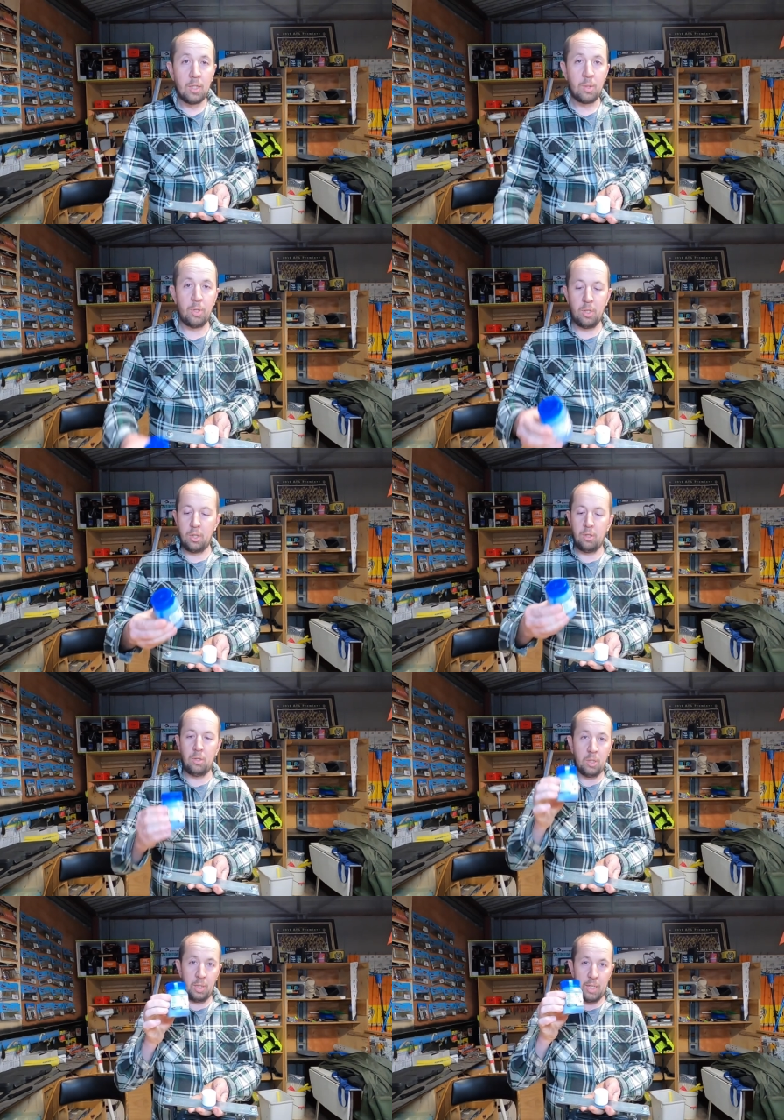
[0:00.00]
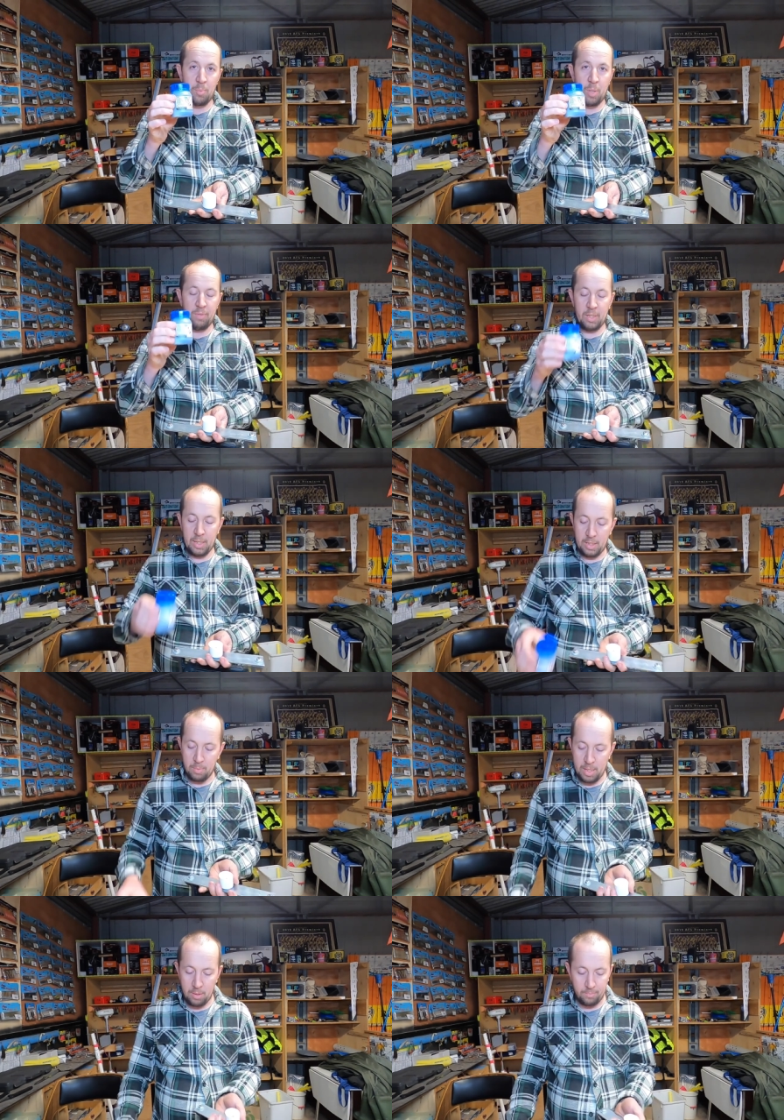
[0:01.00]
So what you got to do, get your PVC
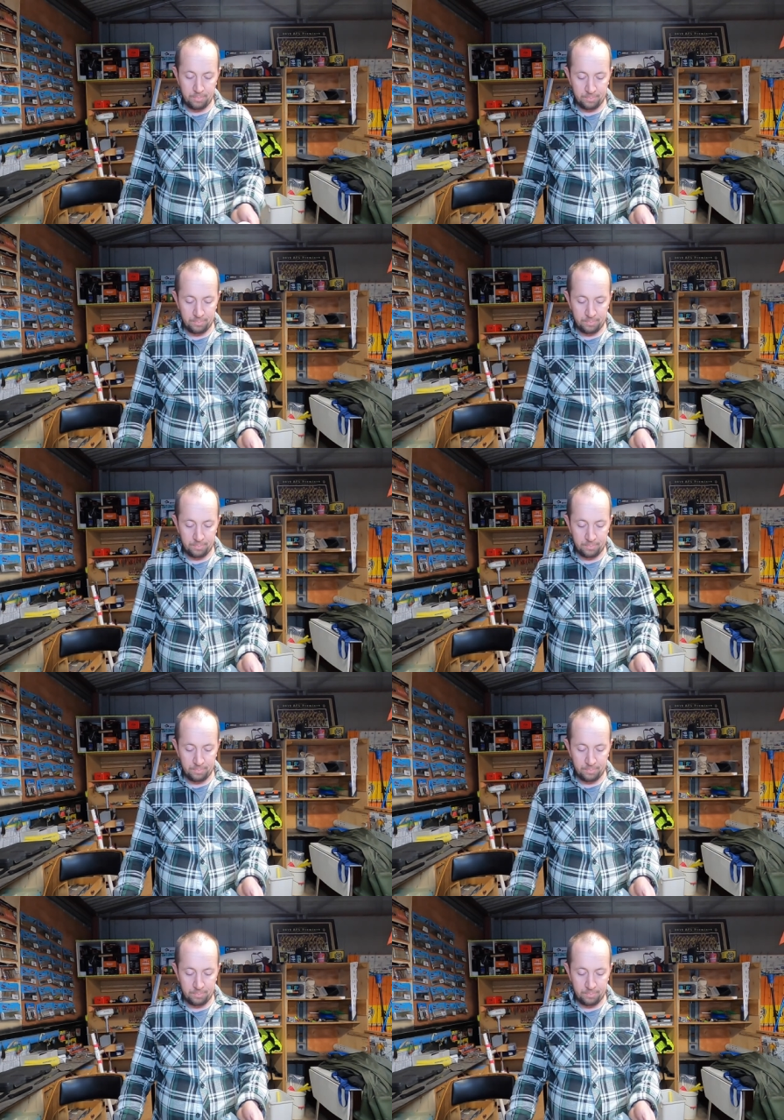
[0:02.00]
cement.